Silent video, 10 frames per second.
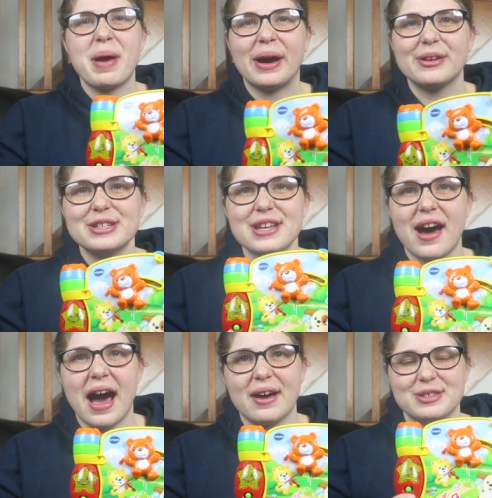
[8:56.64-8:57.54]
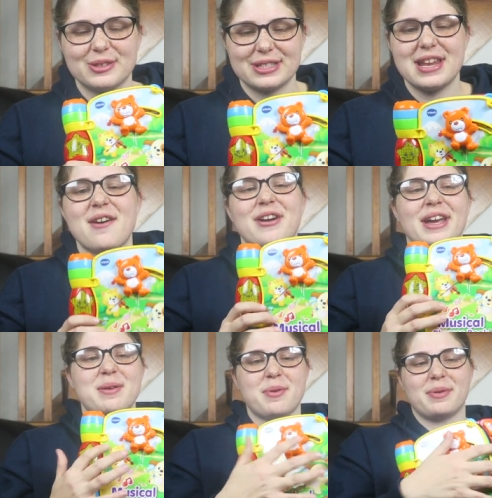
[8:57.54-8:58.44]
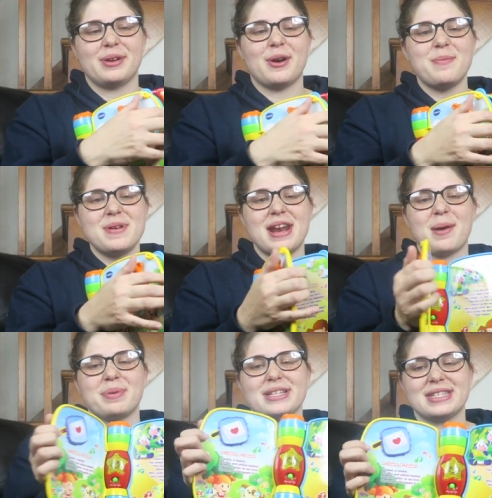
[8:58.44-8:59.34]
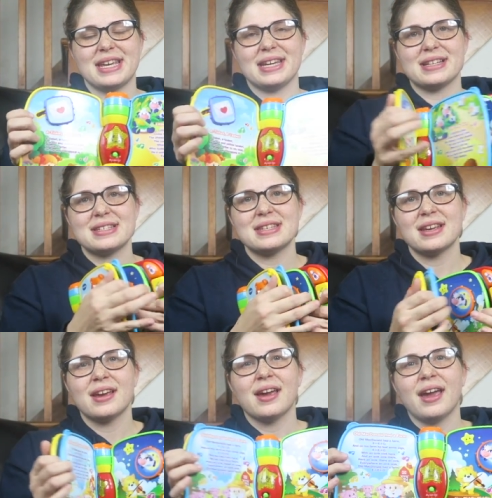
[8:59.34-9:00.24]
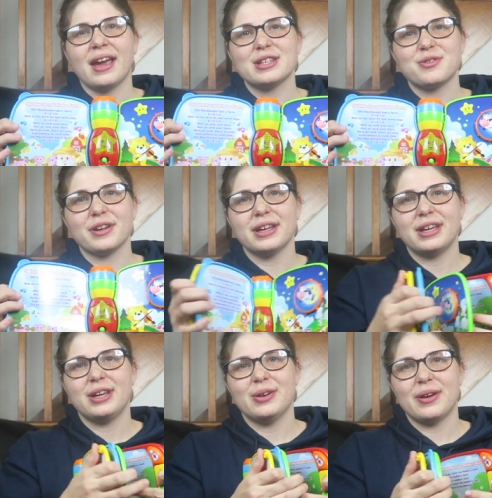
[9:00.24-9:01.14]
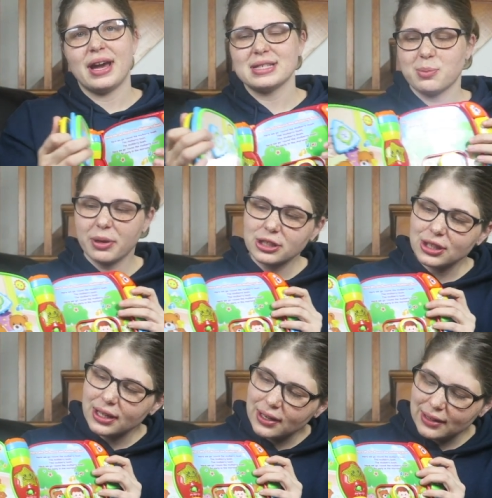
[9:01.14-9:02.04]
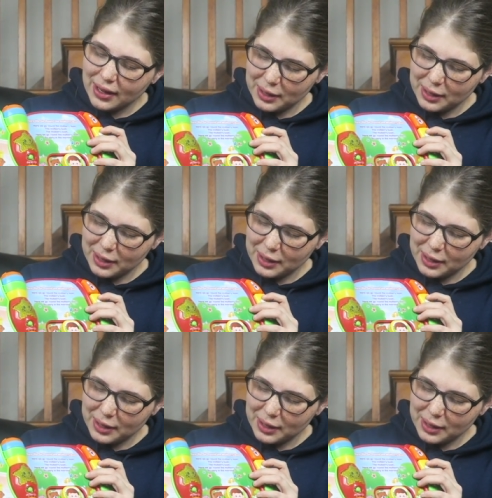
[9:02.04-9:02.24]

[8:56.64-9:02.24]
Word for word: the power is off, so it's not working, but when you open it up, it sings. It's really cute. It has a bunch of little